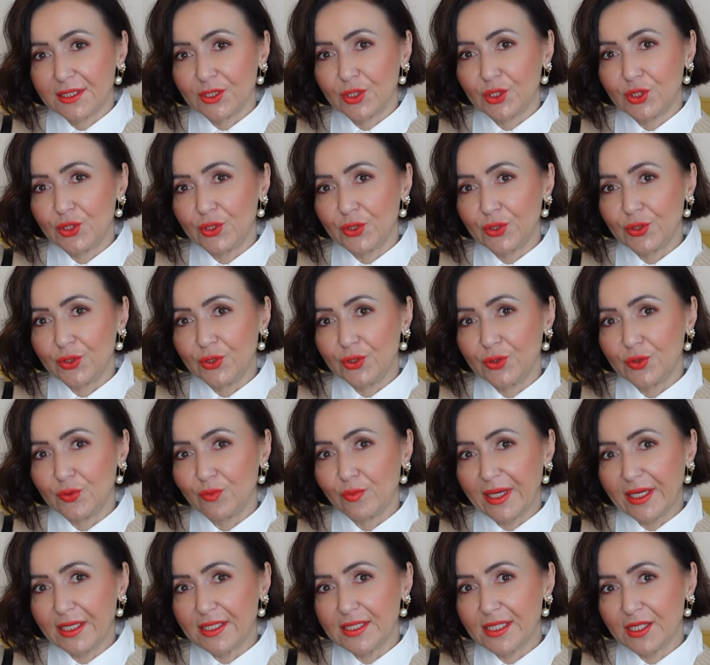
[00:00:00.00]
to
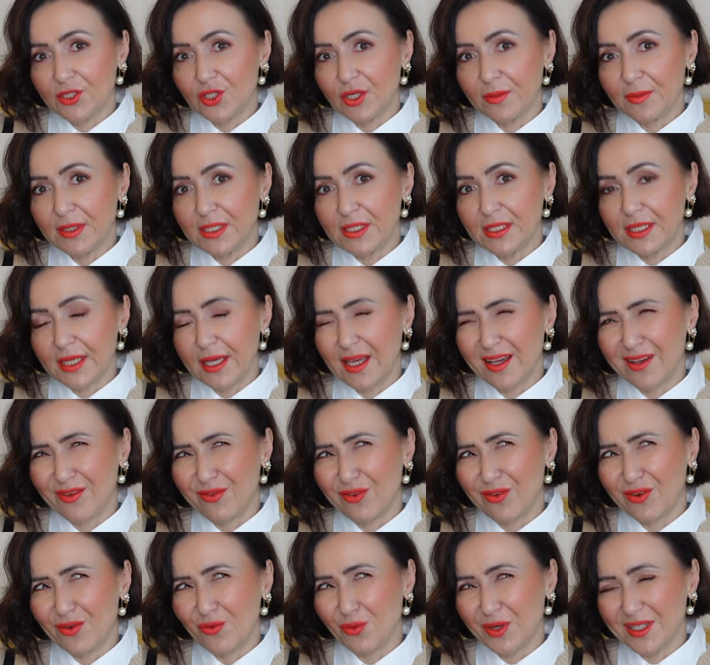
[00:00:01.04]
make such a mistake
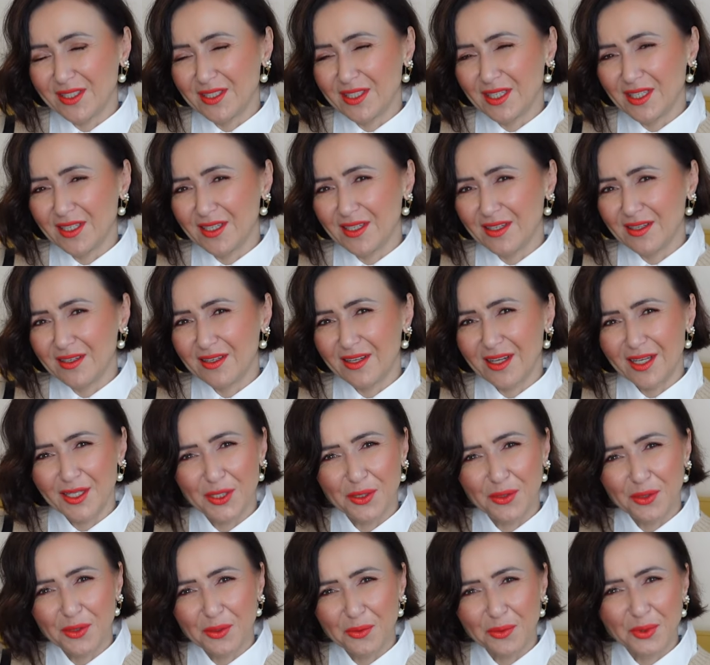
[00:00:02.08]
for winter. I
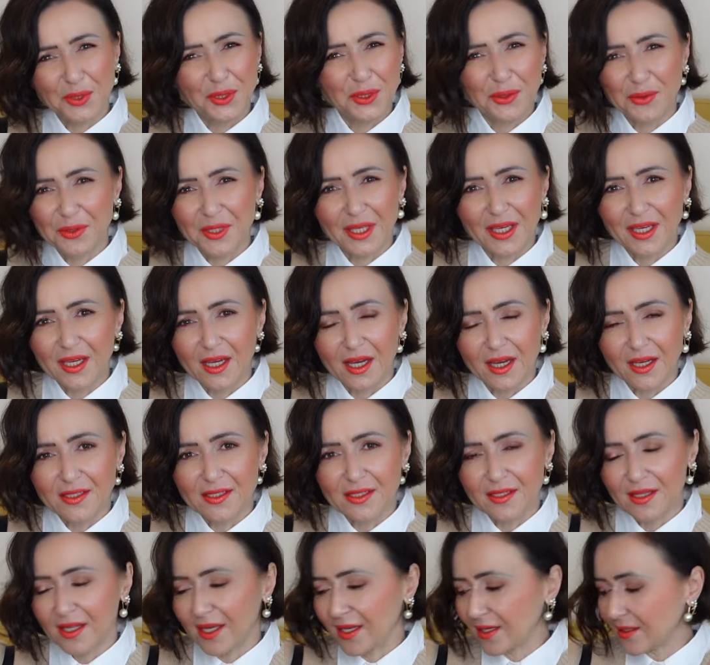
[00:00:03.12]
don't know, what do you think,
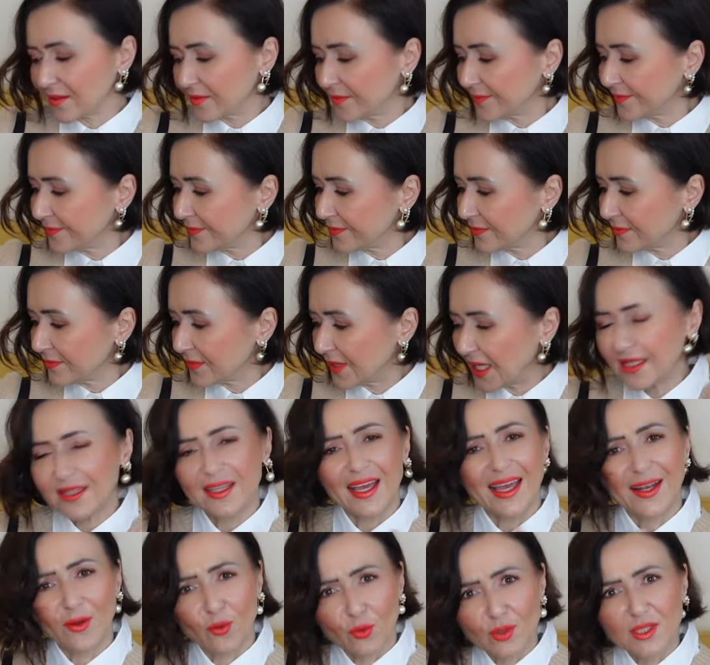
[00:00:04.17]
guys? Like, that
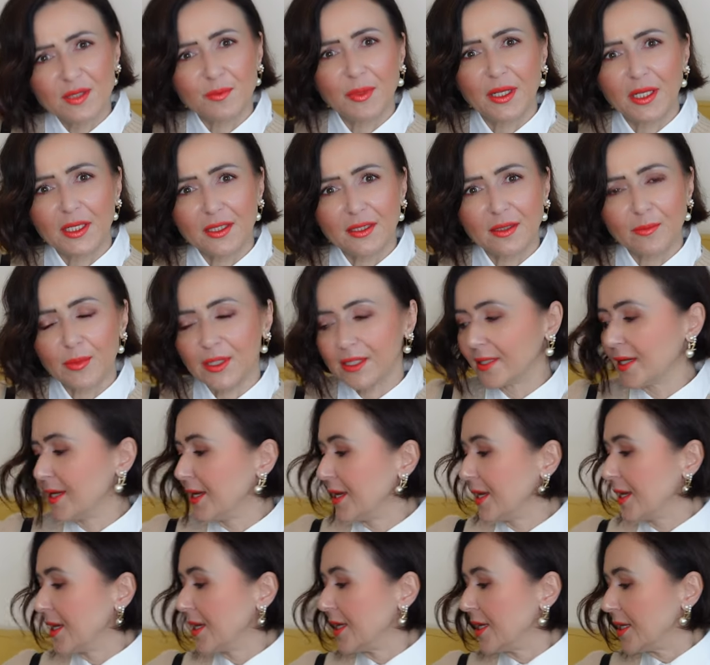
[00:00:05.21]
annoys me a little bit.
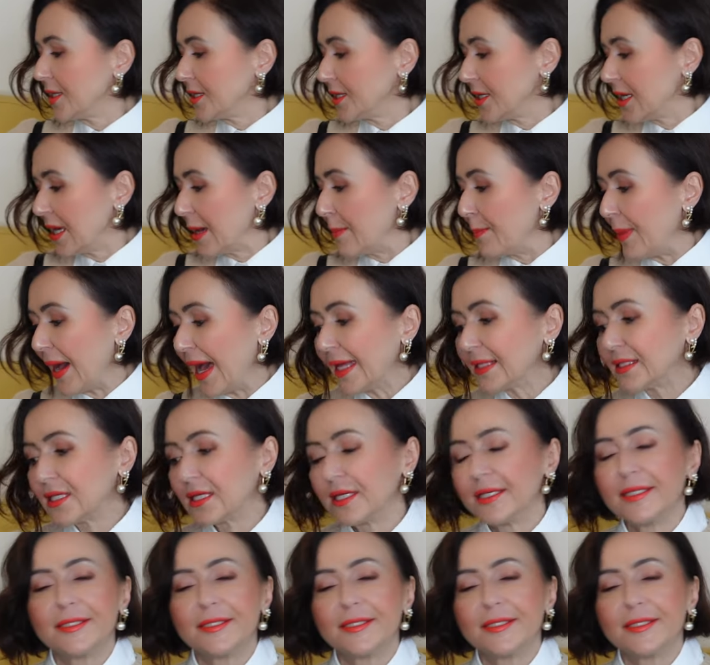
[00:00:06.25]
But